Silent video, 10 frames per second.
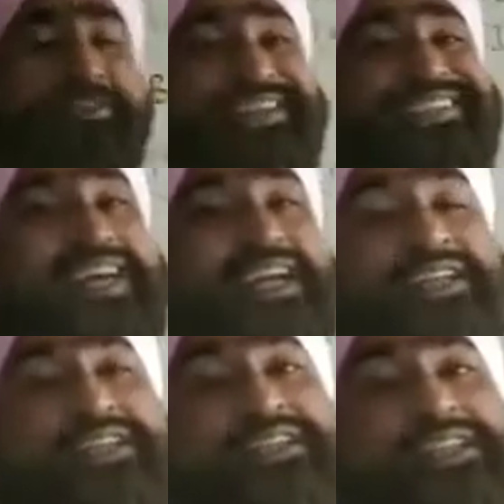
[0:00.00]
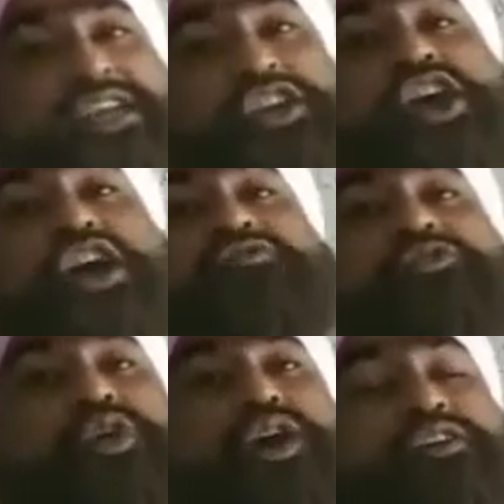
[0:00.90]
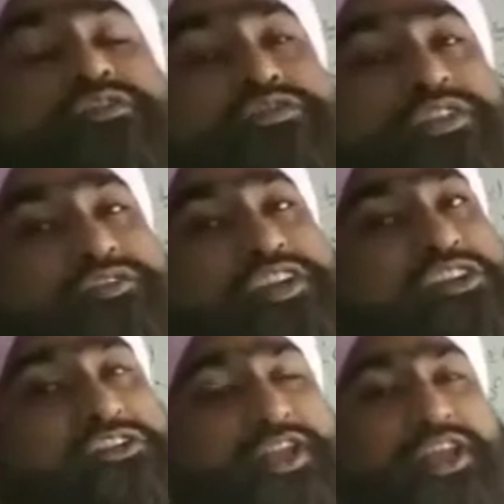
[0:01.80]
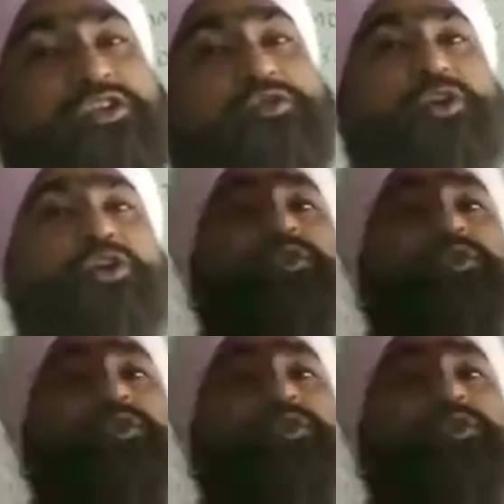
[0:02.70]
will start. You have to have, when like you wanted